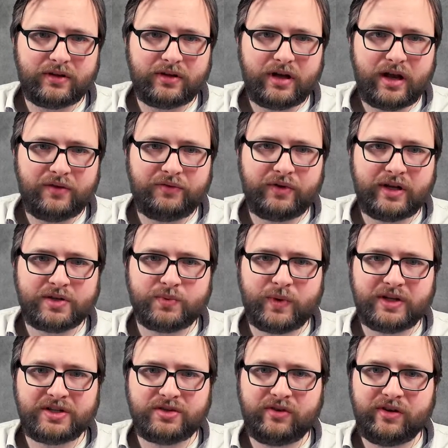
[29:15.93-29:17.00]
Average
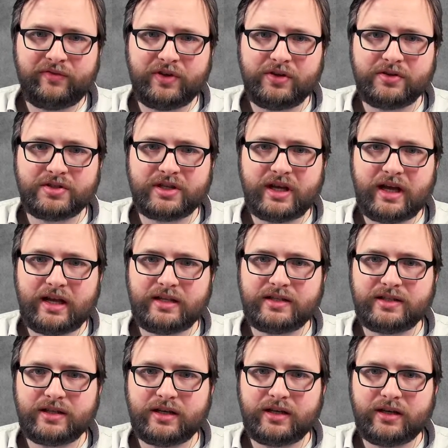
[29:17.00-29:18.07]
watch reviews and
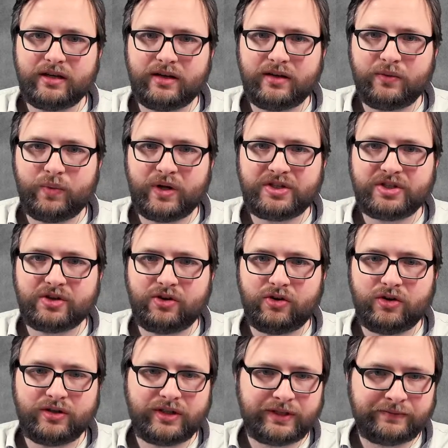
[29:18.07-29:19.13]
Watch
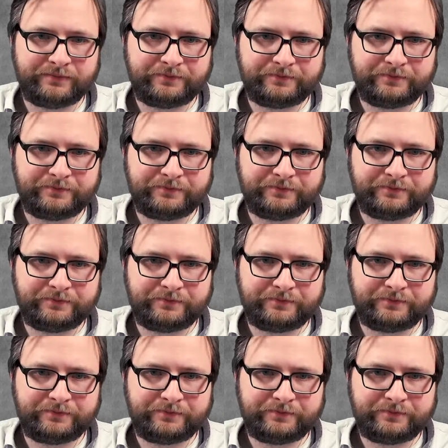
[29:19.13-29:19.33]
Corner.